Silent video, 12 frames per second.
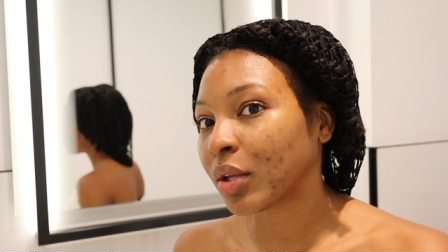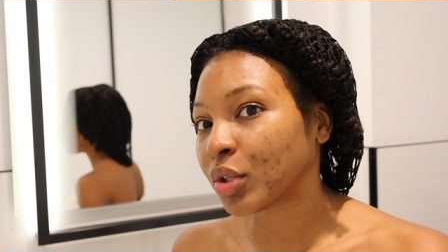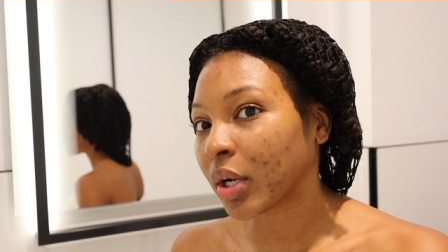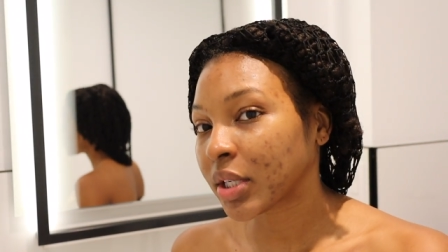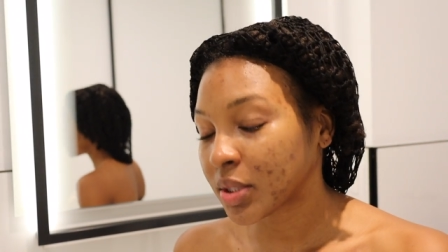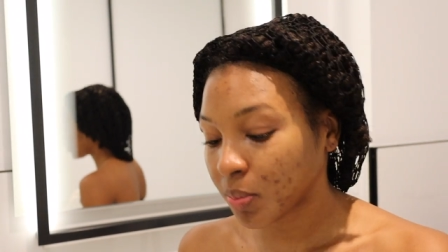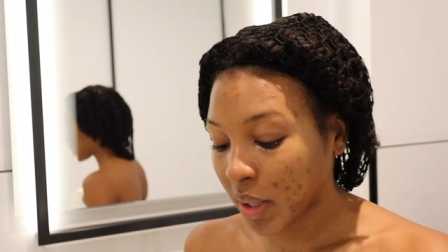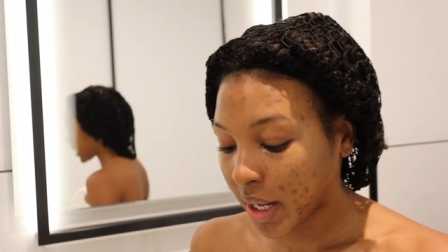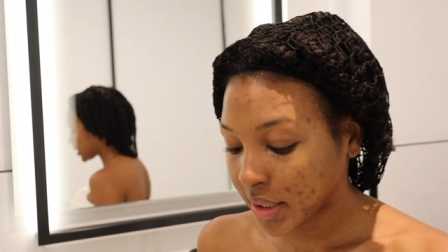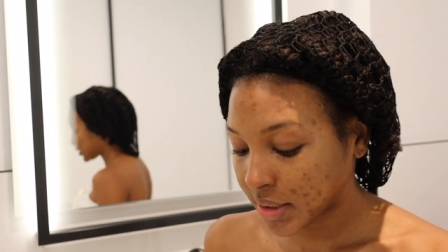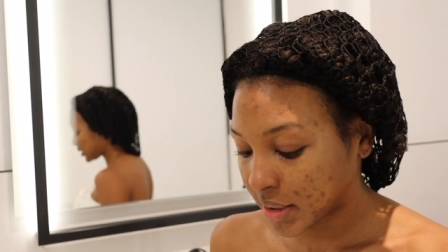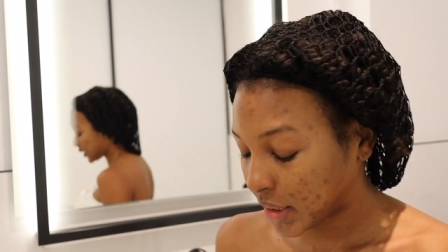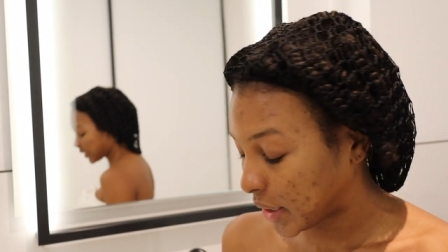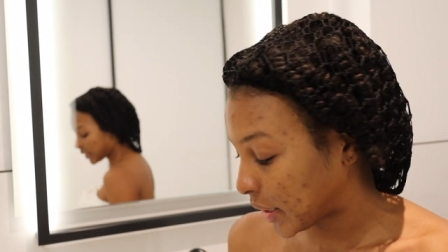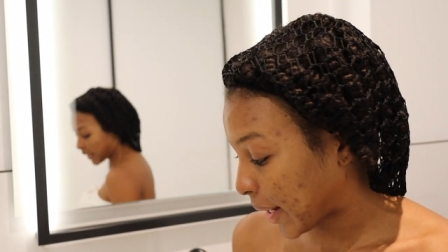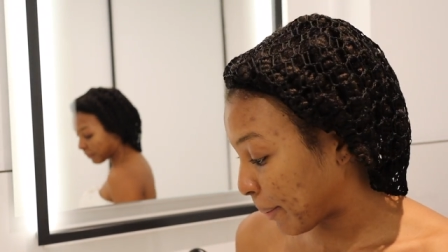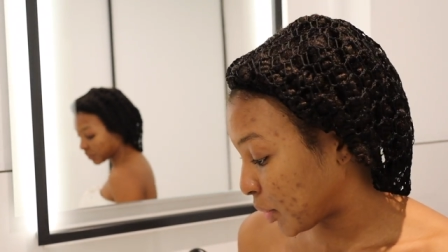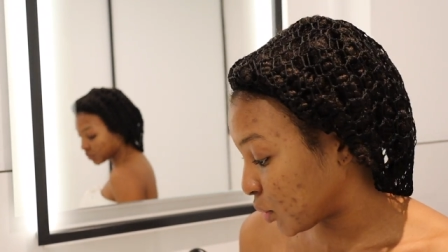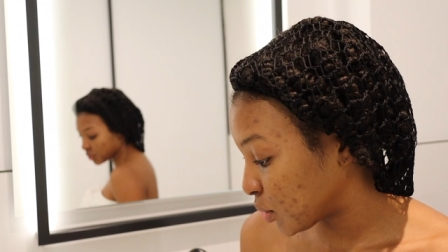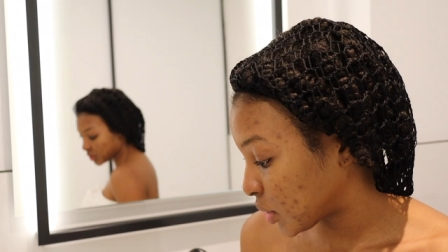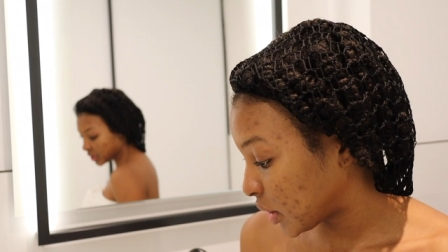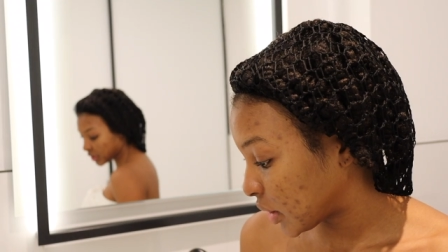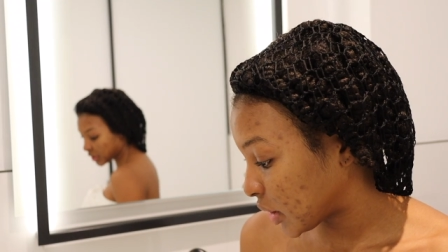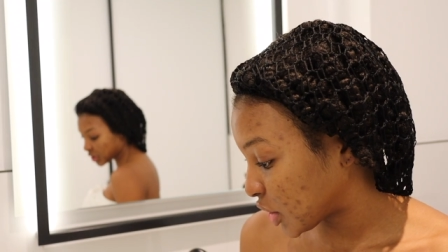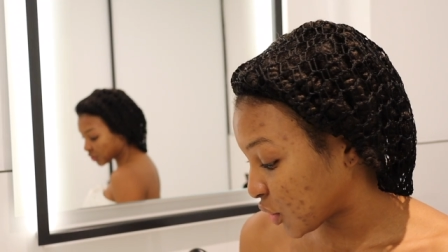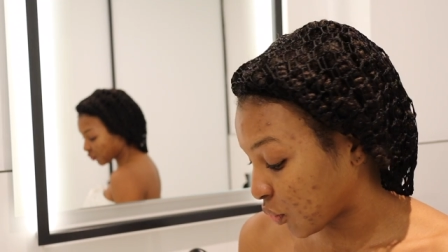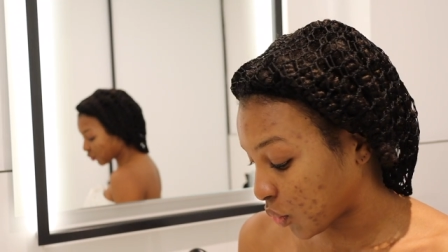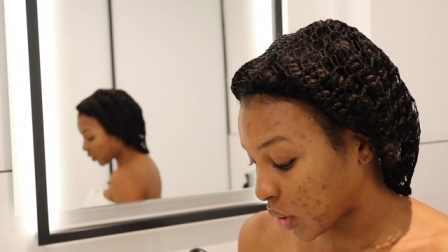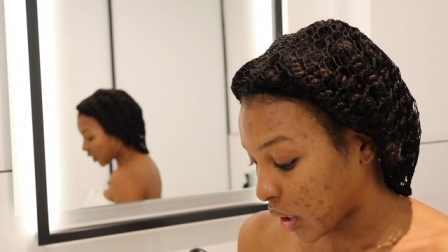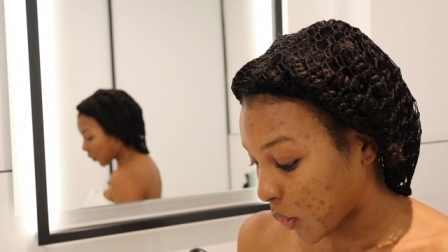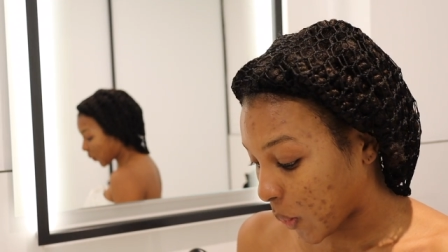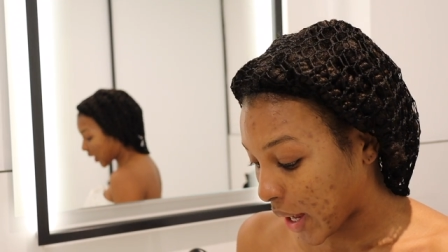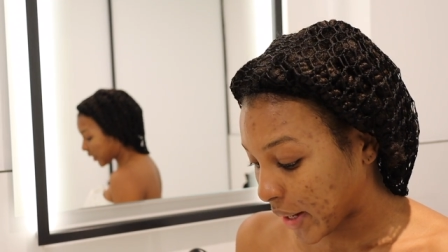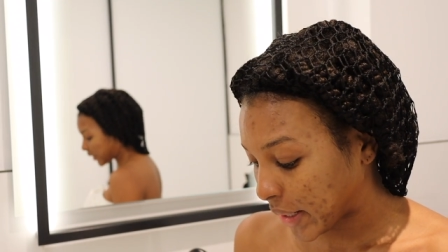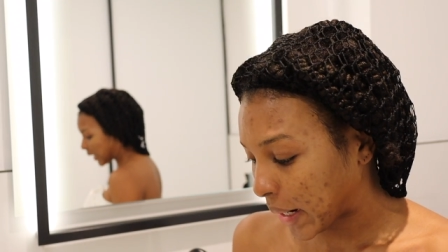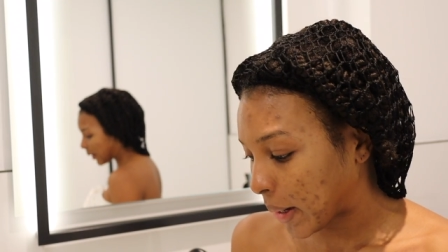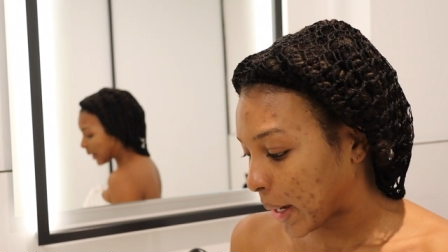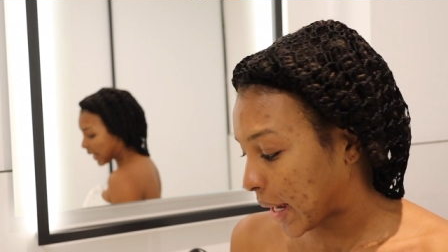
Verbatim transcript: dark spots and I've been using this for a while now.